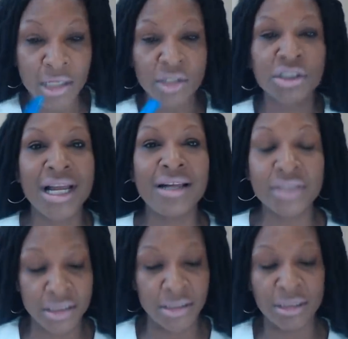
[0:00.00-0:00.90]
Your
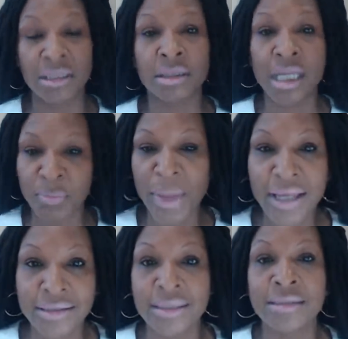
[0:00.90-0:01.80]
child either is a
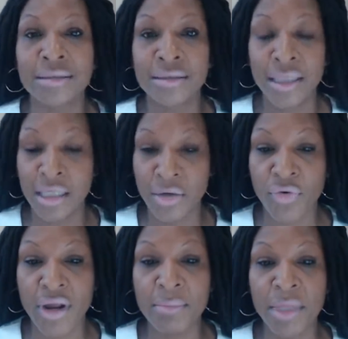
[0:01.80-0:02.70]
suspect in a
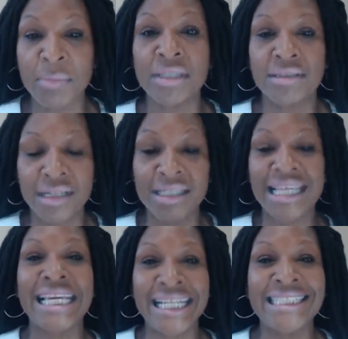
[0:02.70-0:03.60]
crime, that means they
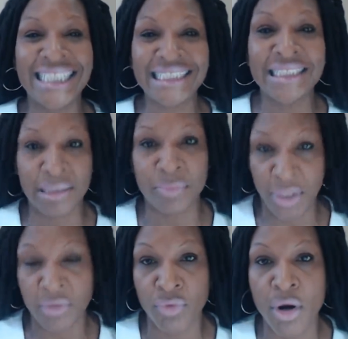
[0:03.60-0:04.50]
think he did
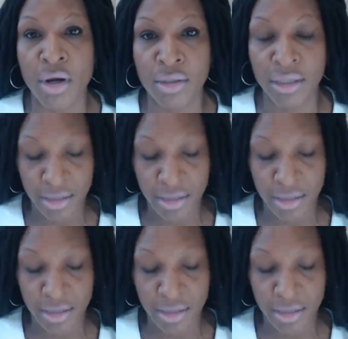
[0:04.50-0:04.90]
something wrong.